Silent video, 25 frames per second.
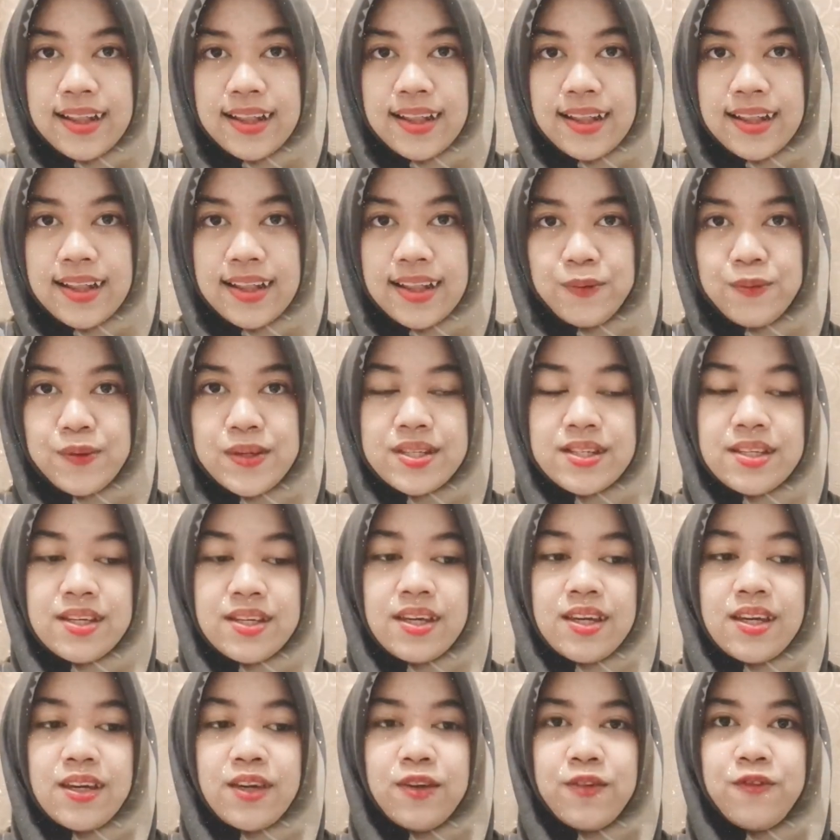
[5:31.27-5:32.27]
Let me
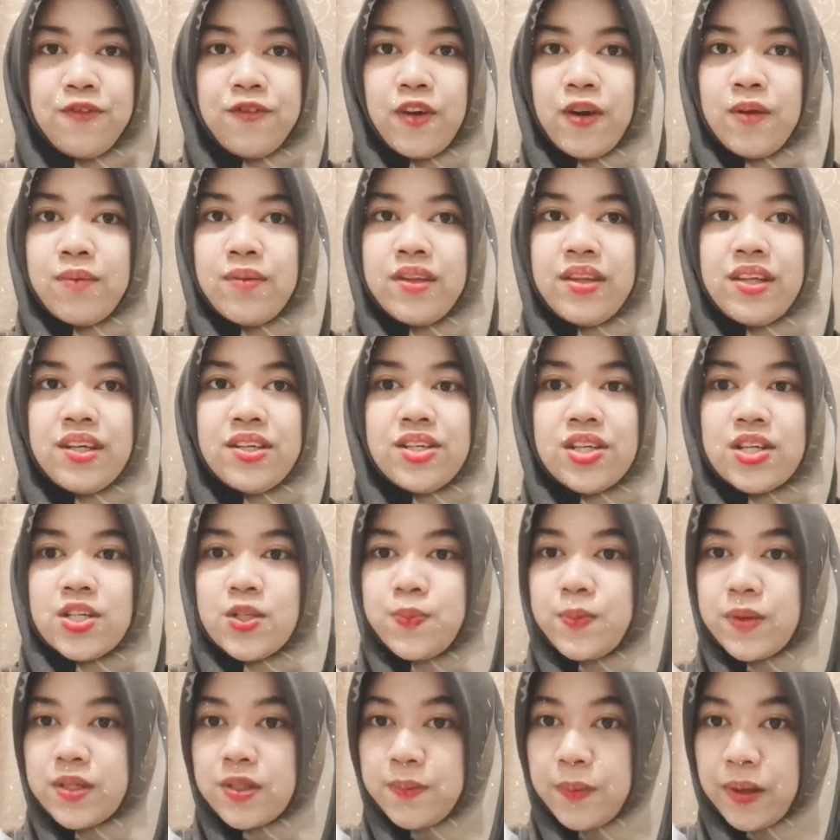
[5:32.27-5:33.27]
see from the teacher's
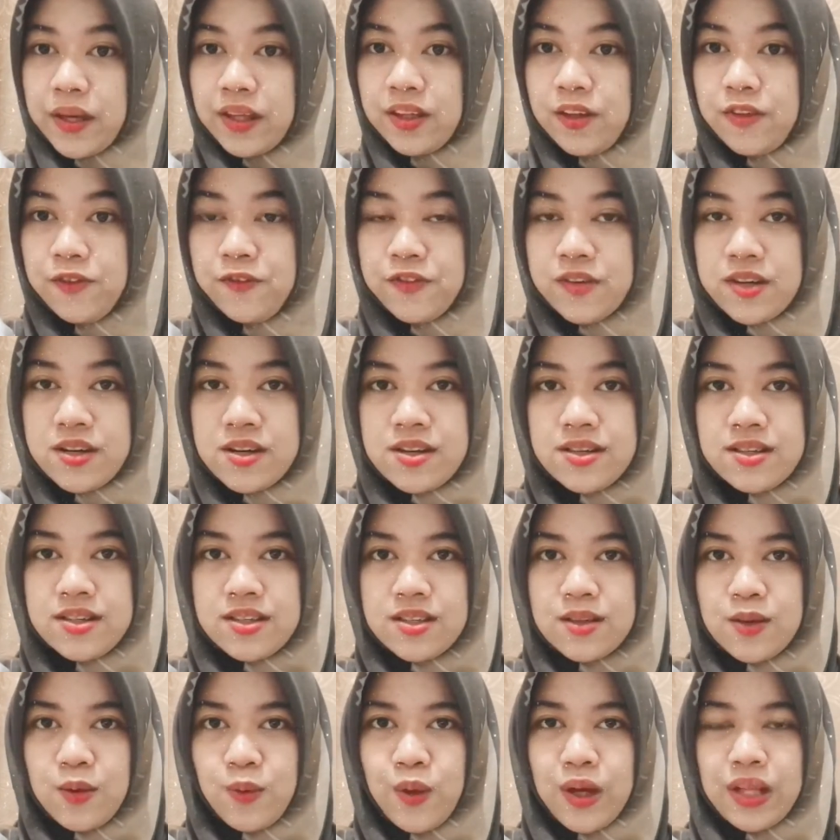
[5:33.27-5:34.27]
perspective first,
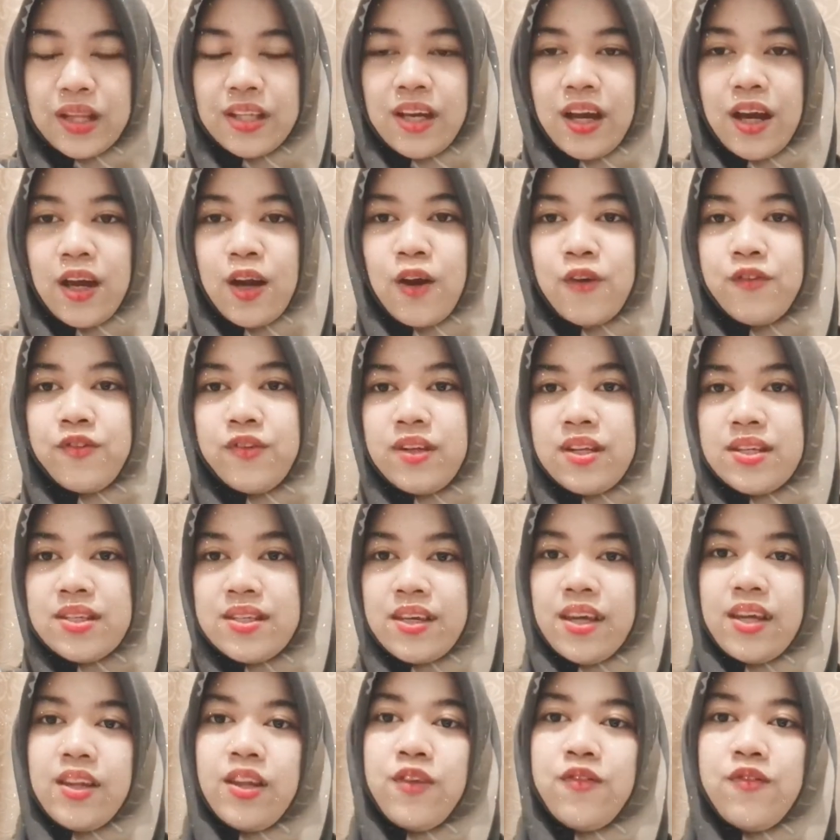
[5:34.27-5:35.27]
what kind of
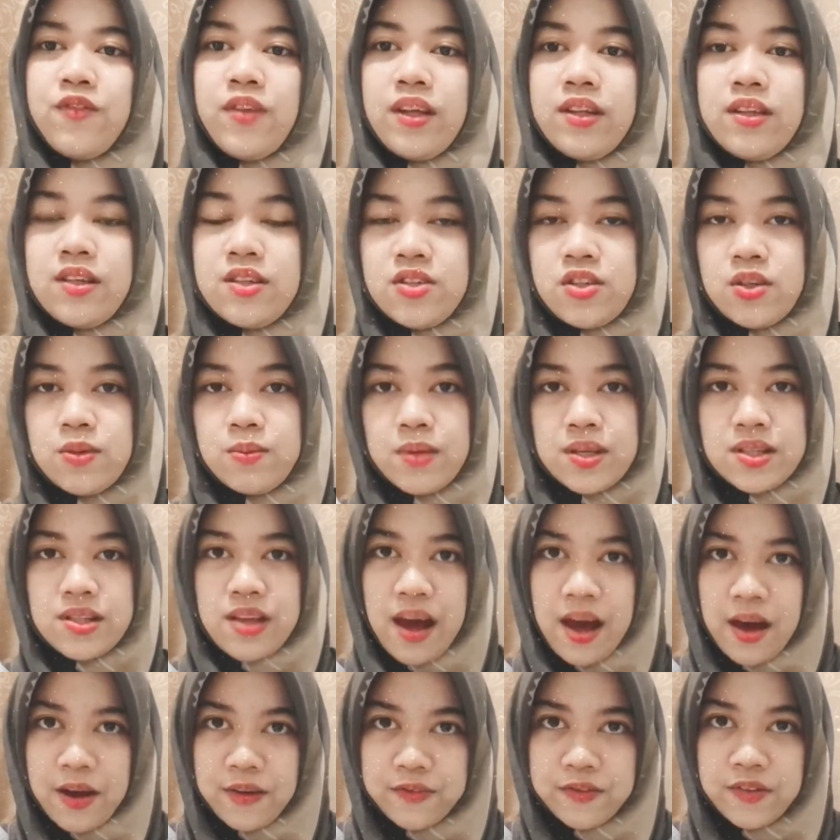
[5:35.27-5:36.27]
initiative that teacher must have.